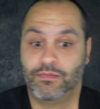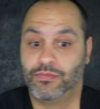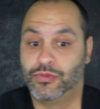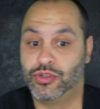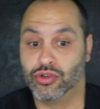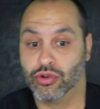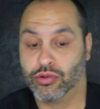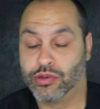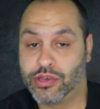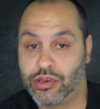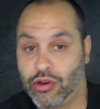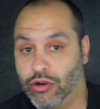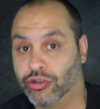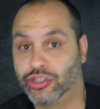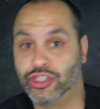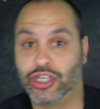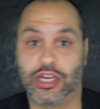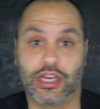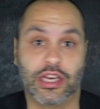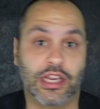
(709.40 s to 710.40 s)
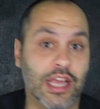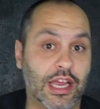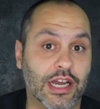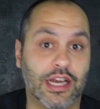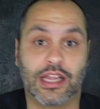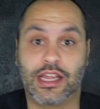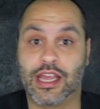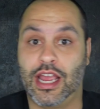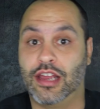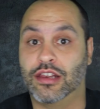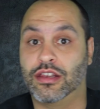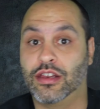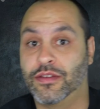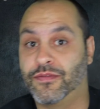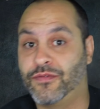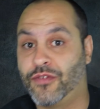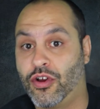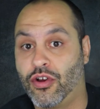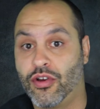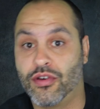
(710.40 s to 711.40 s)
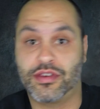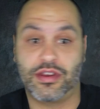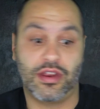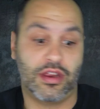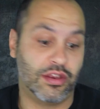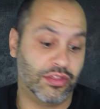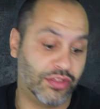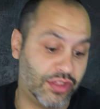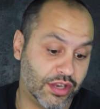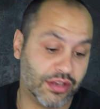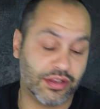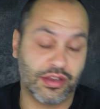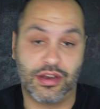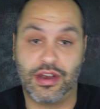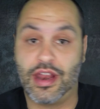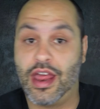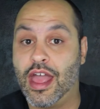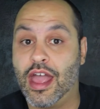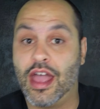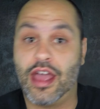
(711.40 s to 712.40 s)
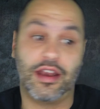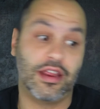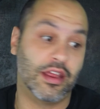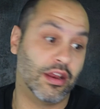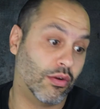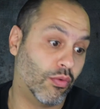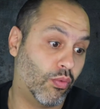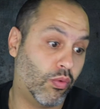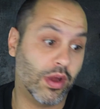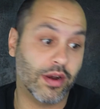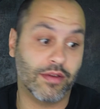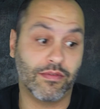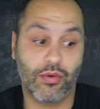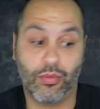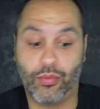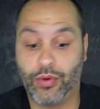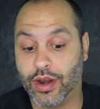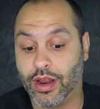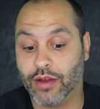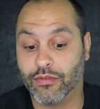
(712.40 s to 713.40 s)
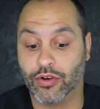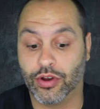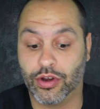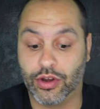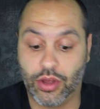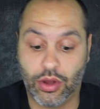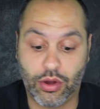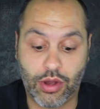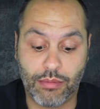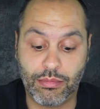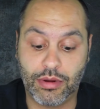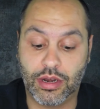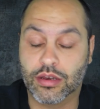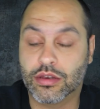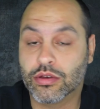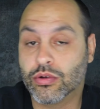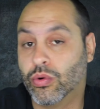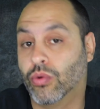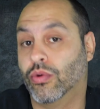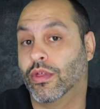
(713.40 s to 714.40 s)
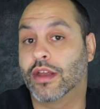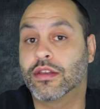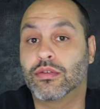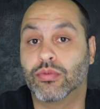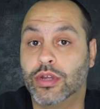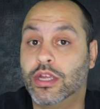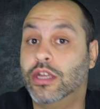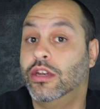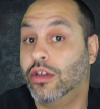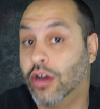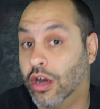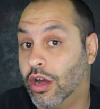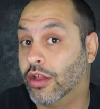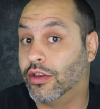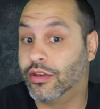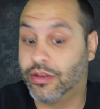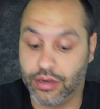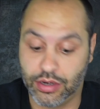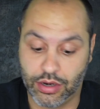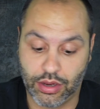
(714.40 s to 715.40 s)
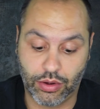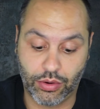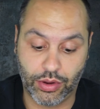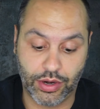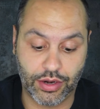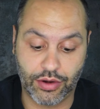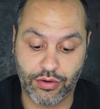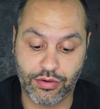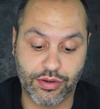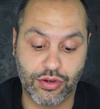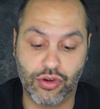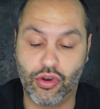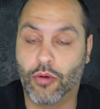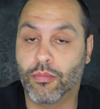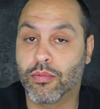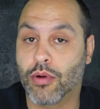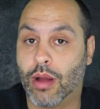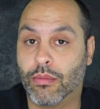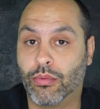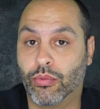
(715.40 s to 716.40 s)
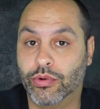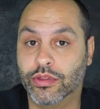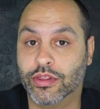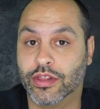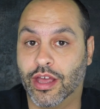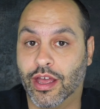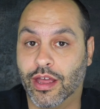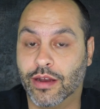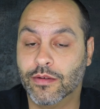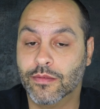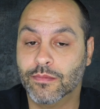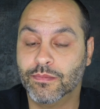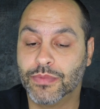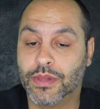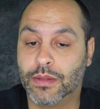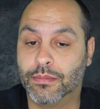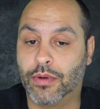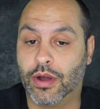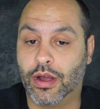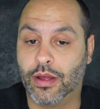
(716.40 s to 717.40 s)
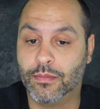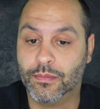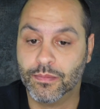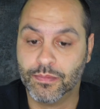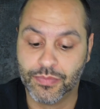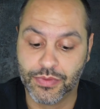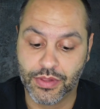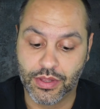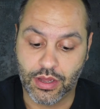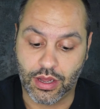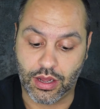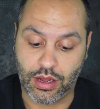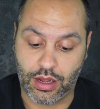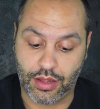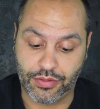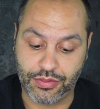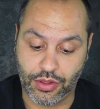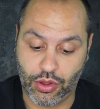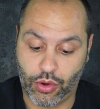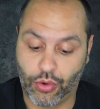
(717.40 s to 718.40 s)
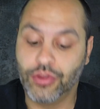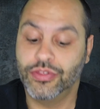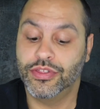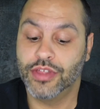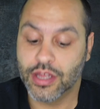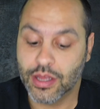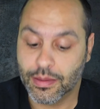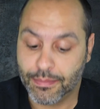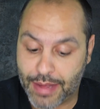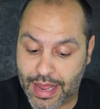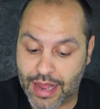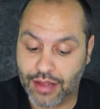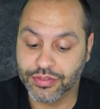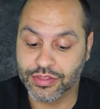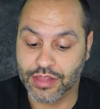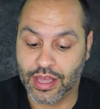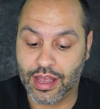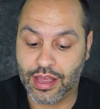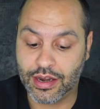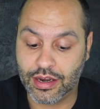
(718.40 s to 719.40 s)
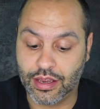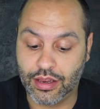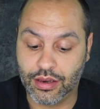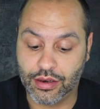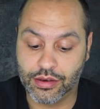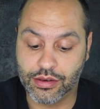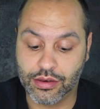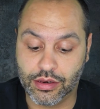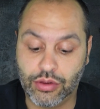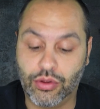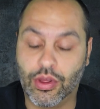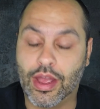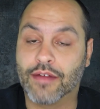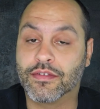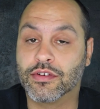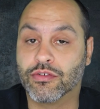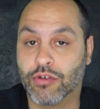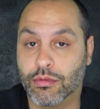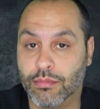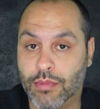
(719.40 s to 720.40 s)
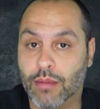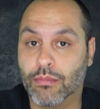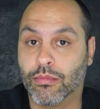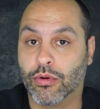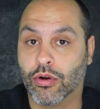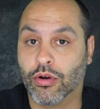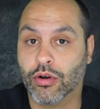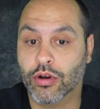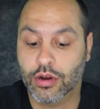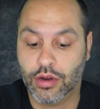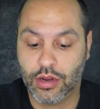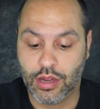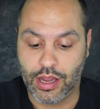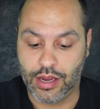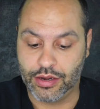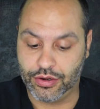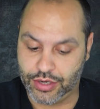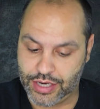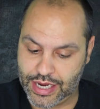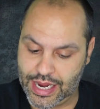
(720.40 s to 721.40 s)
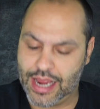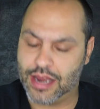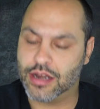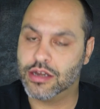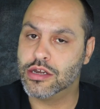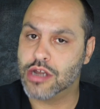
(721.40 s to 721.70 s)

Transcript: you know, searching and getting the cases first and this and that and whatever, you know. I mean, it's cool. That's what he does, you know, and there's no problem with that. But the only thing about that is you have to remember, and you can't